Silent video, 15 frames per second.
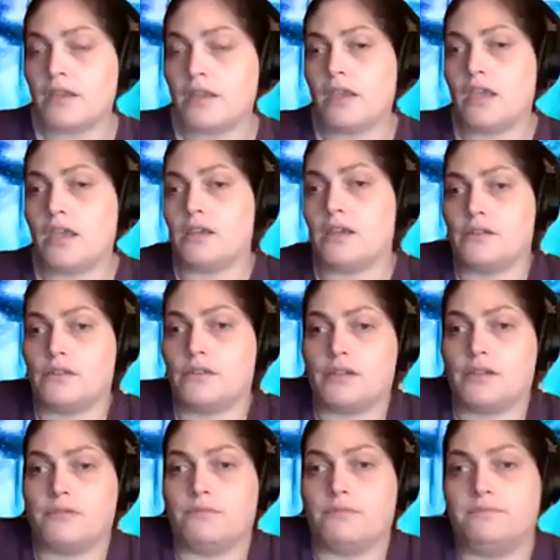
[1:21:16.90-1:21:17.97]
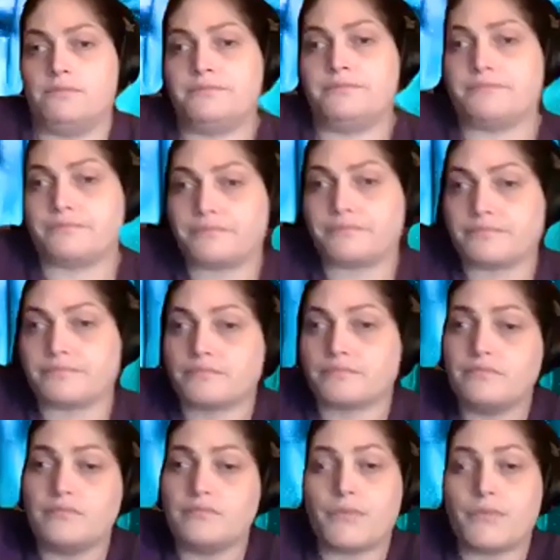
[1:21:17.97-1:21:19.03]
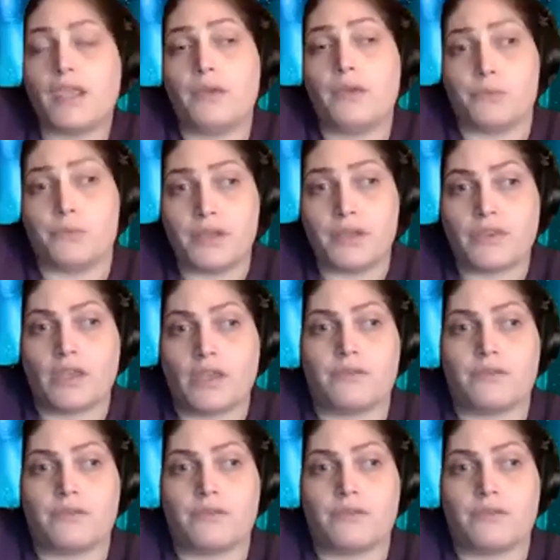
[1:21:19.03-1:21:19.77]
And and with